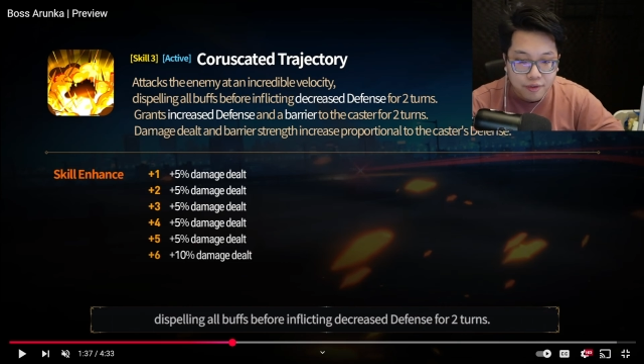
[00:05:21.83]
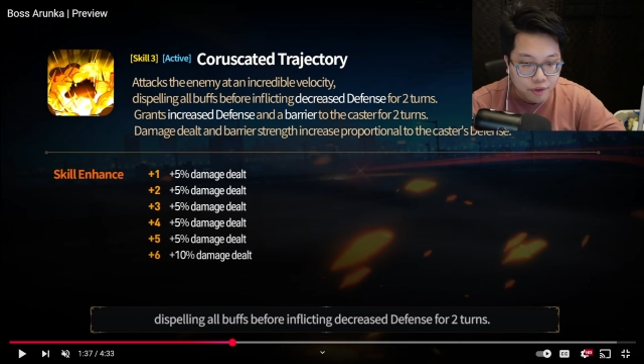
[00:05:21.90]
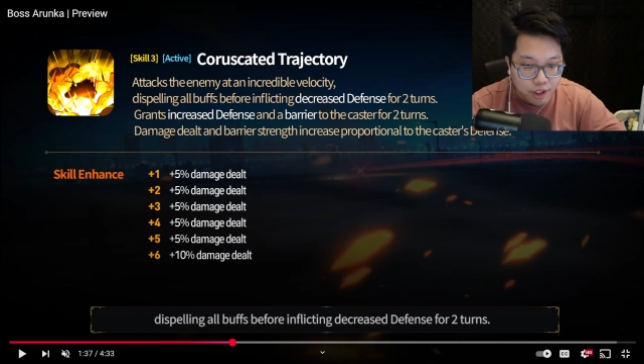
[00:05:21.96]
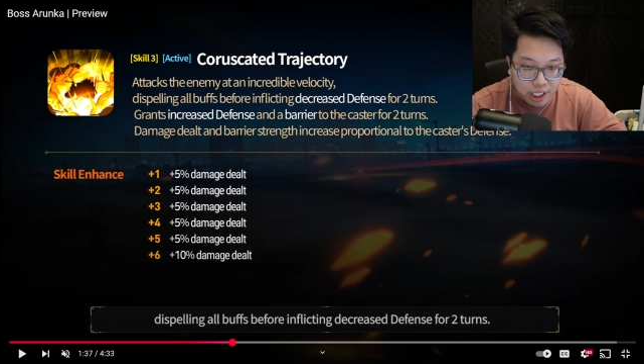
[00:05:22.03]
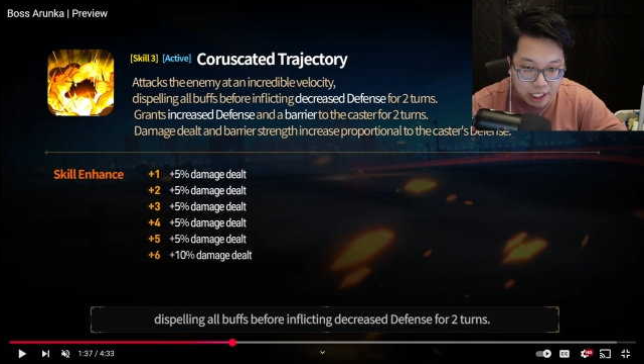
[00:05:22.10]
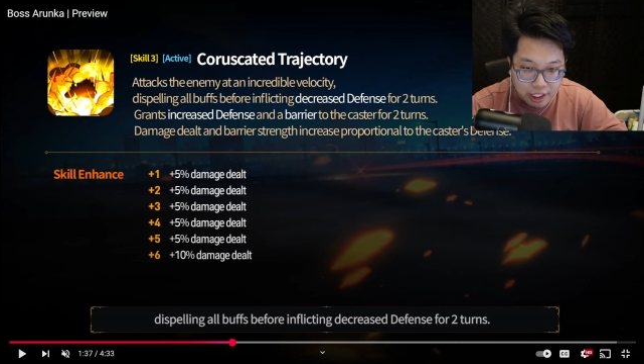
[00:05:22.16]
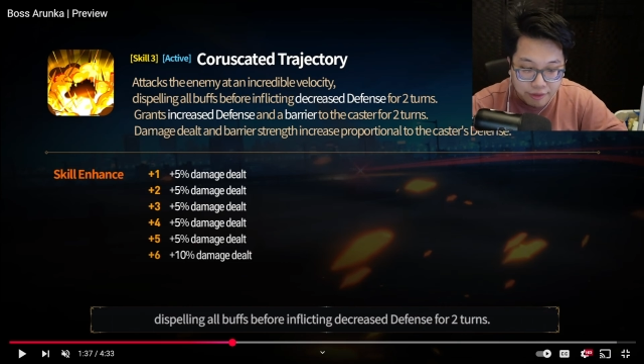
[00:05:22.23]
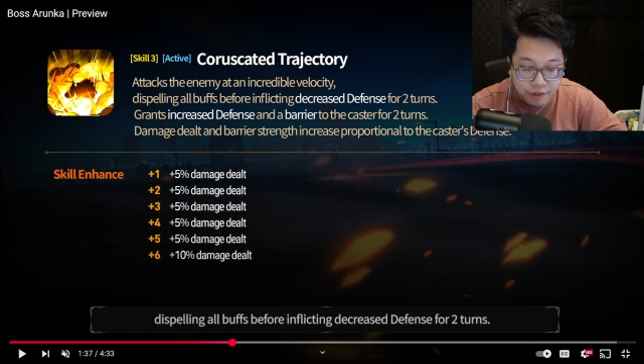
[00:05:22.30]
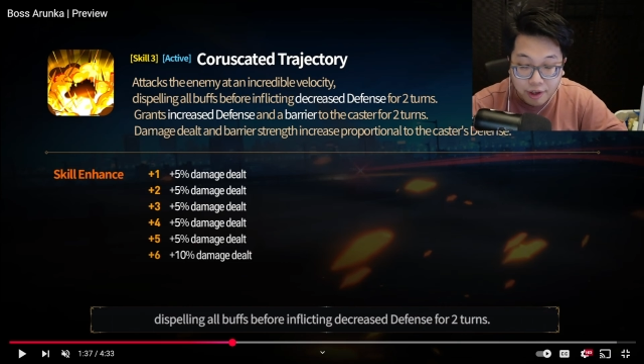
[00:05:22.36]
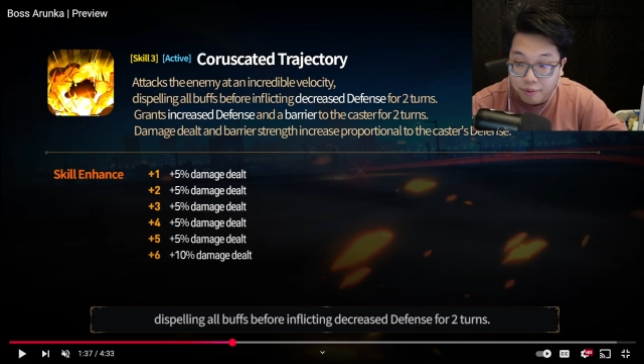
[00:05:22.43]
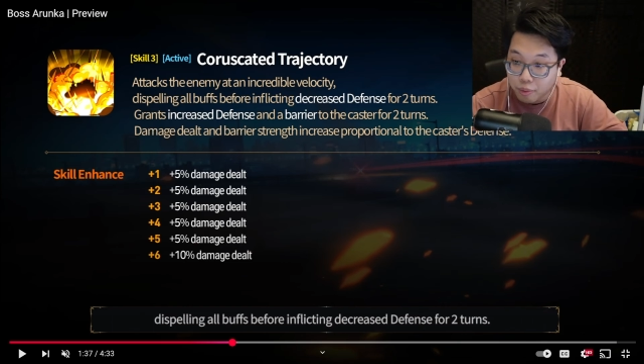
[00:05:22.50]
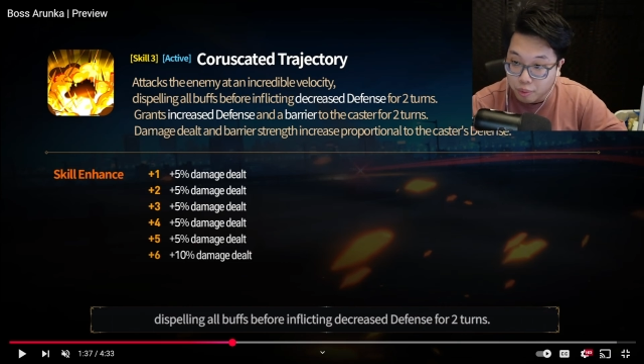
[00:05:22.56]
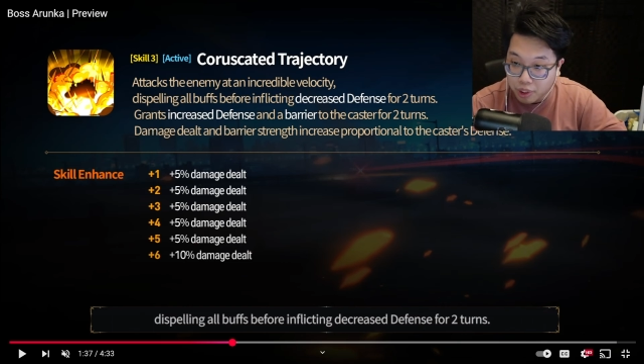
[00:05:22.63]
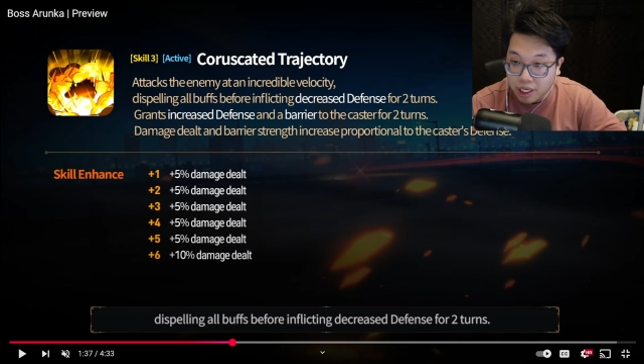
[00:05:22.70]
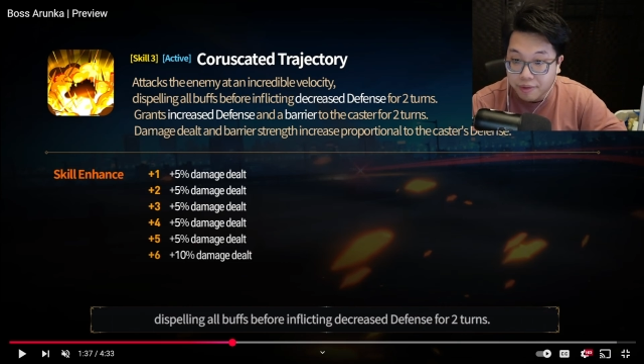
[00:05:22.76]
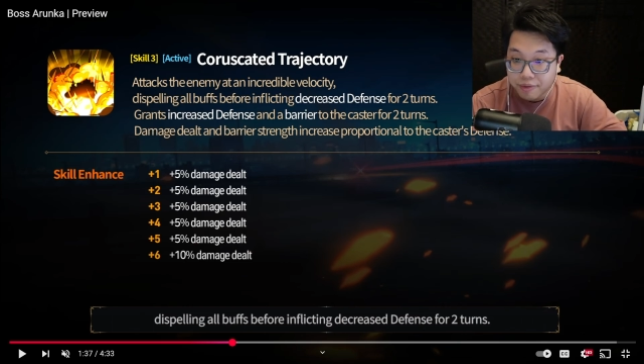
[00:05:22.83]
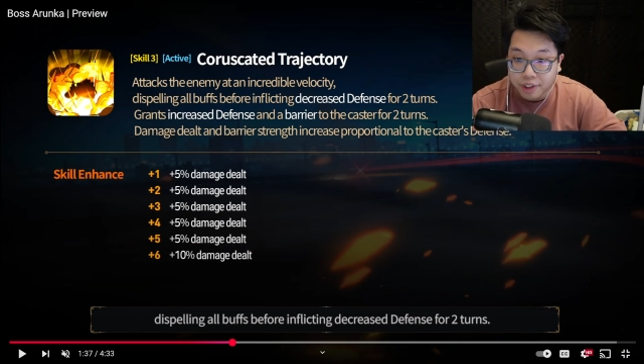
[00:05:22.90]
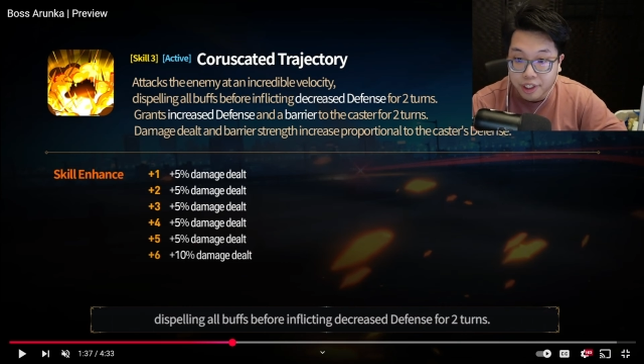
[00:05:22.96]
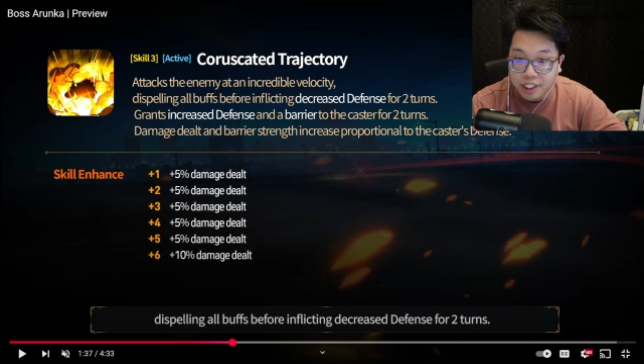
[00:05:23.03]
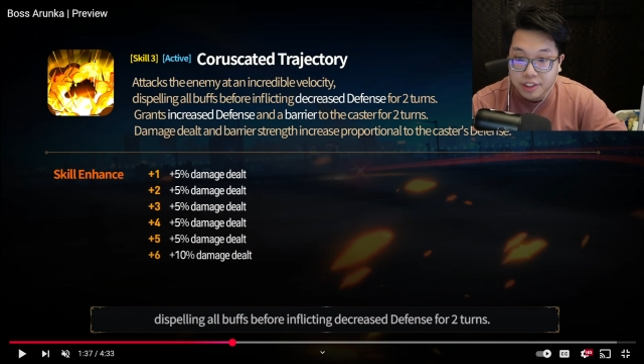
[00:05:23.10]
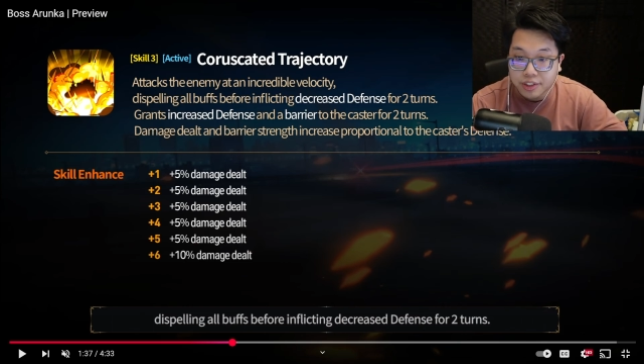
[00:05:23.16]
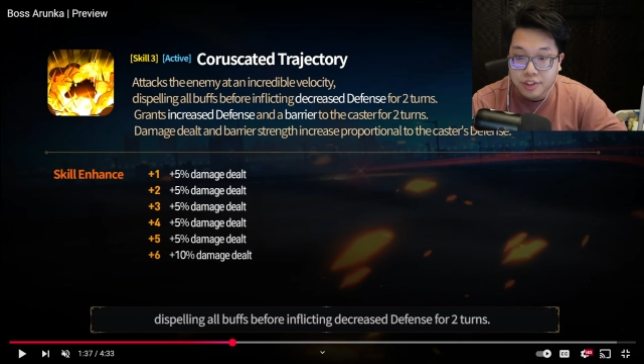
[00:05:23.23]
or 85, whatever it
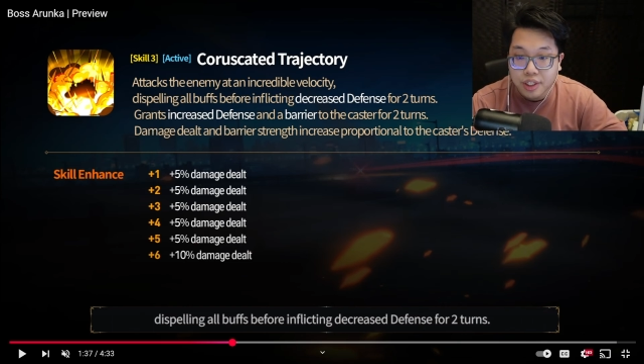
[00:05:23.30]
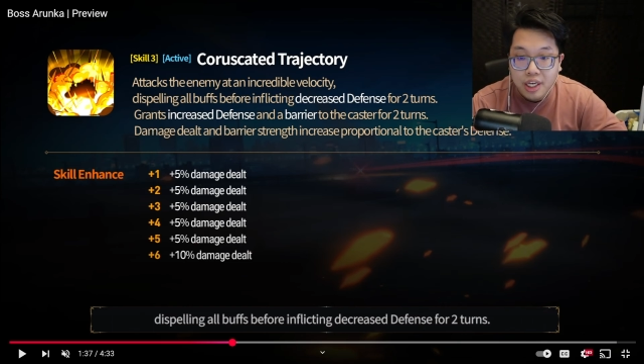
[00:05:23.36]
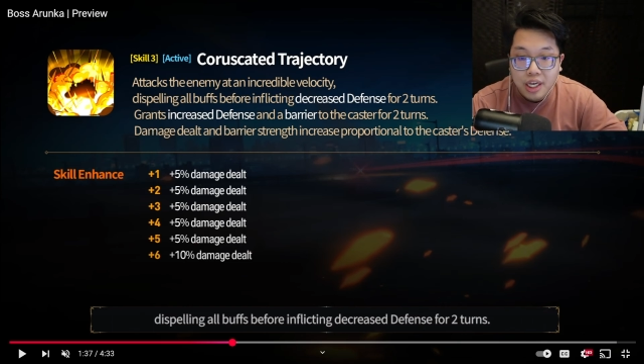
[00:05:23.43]
is.